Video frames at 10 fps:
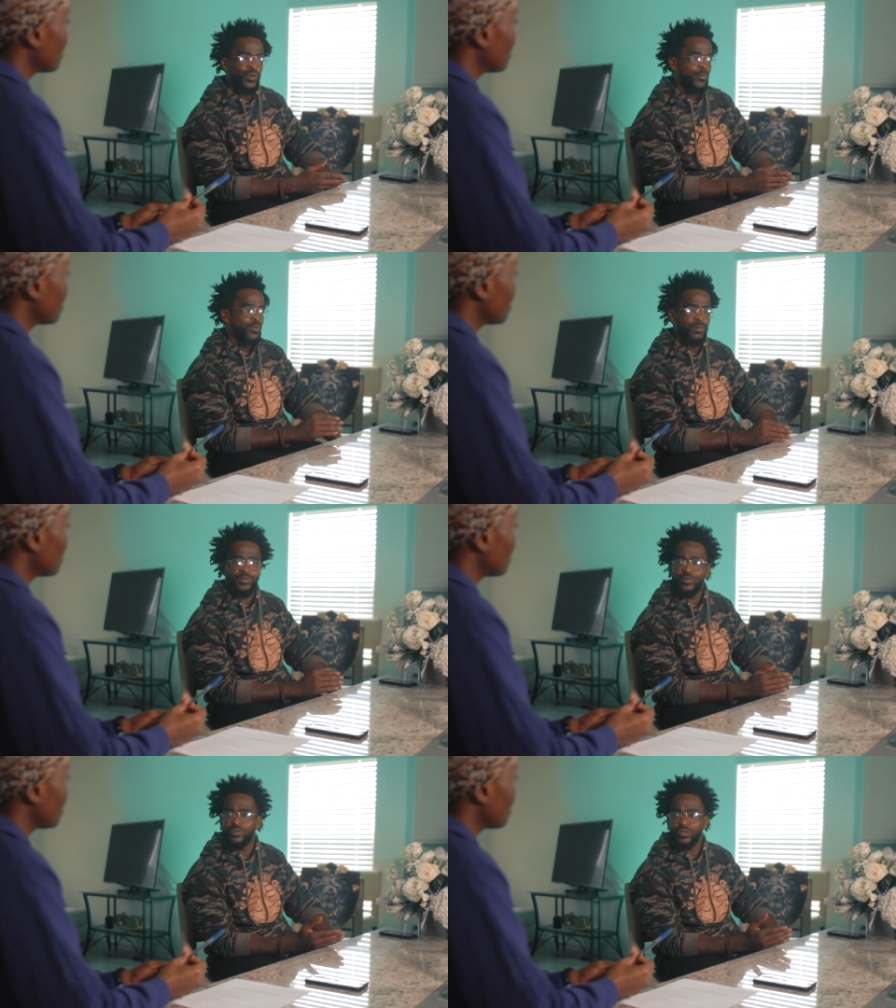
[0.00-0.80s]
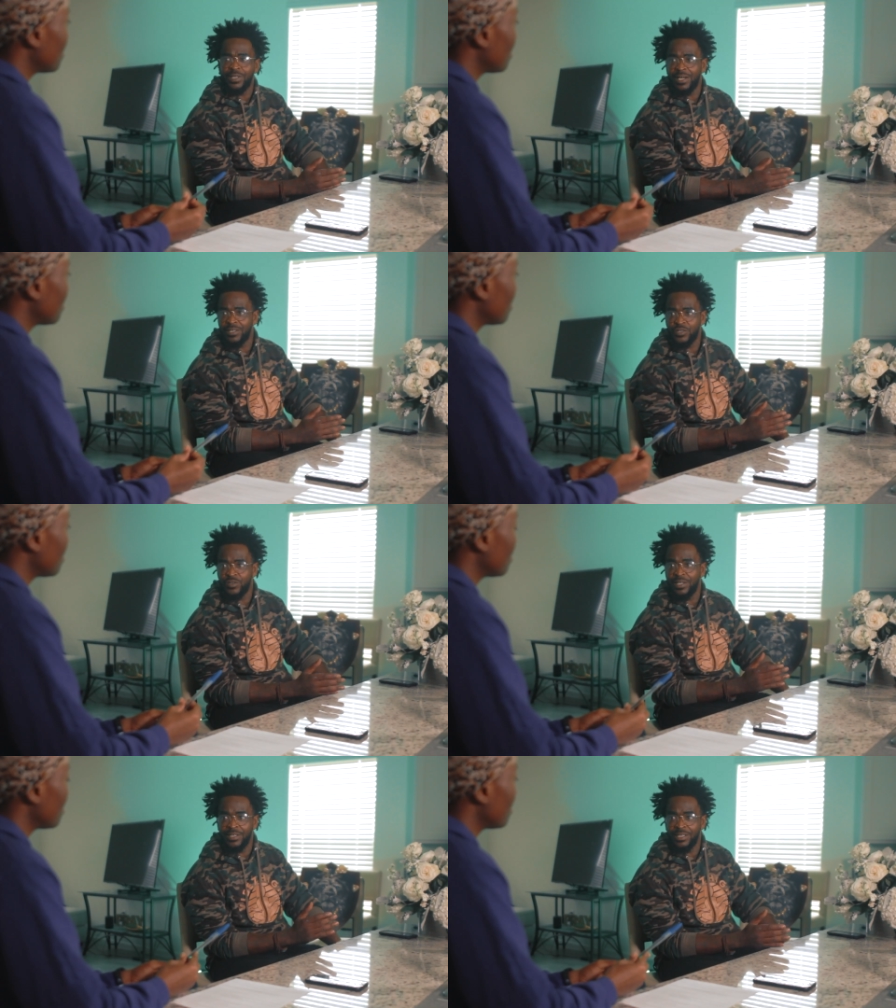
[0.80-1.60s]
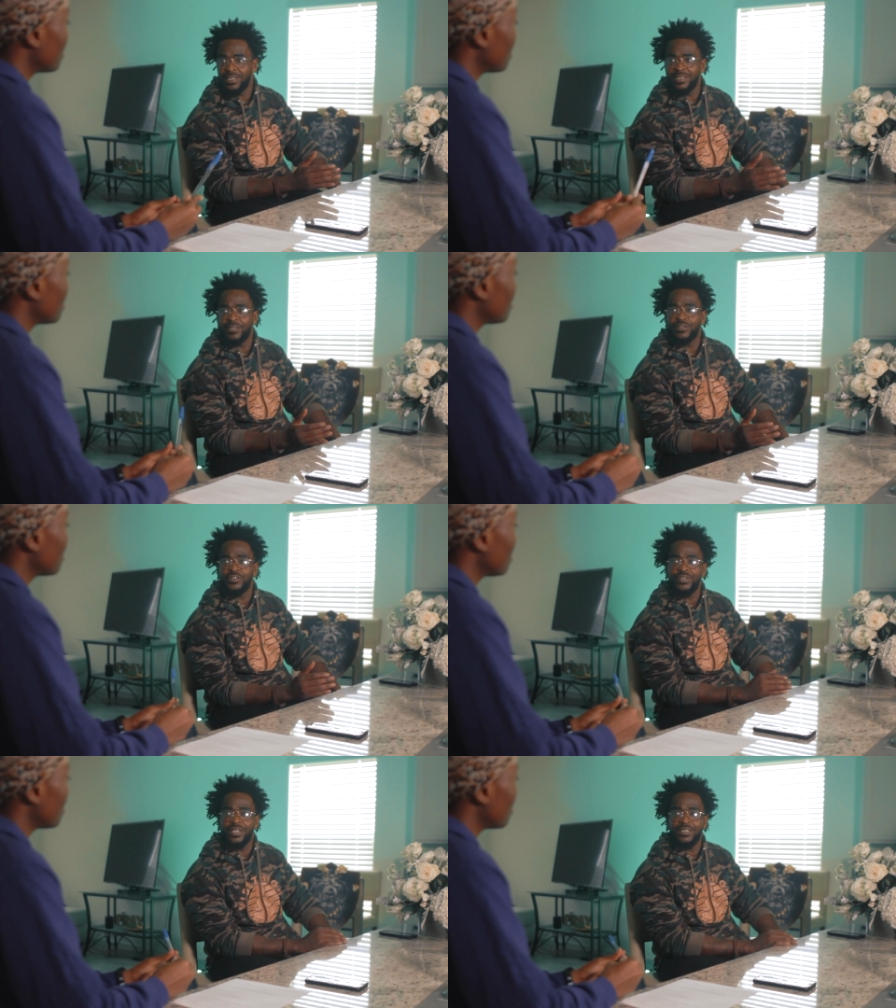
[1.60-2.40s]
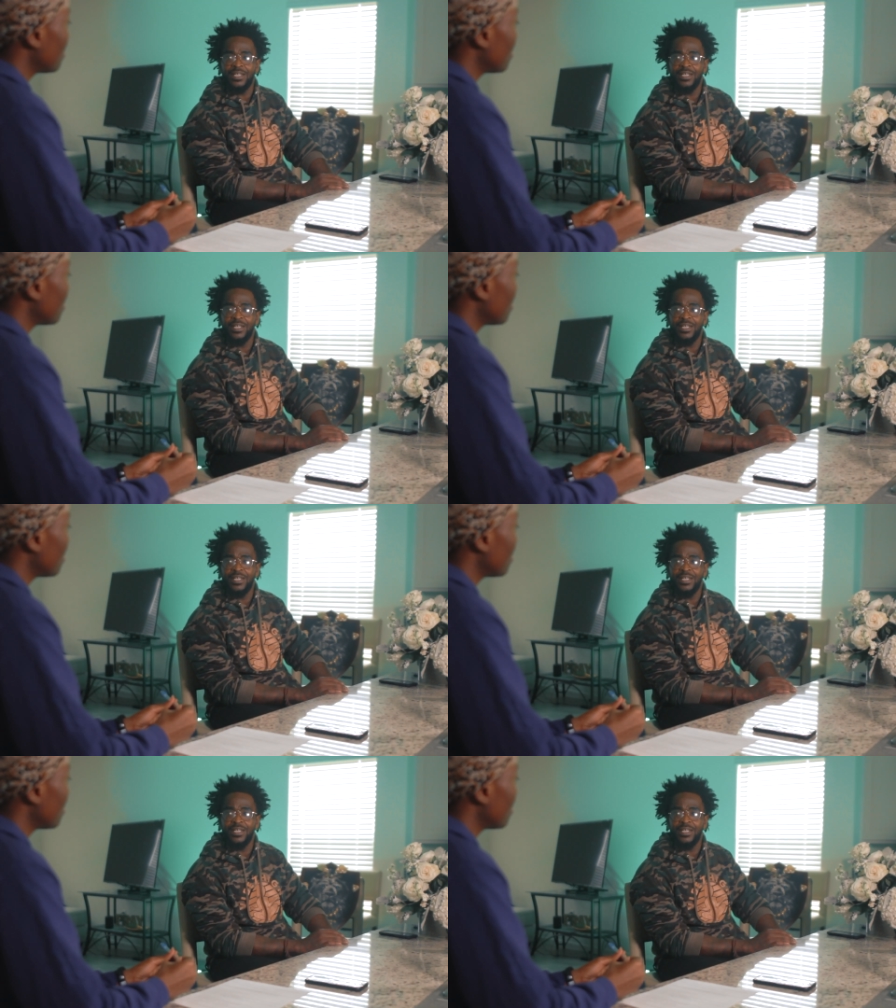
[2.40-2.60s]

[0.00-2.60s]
I put them through a lot of unnecessary stress.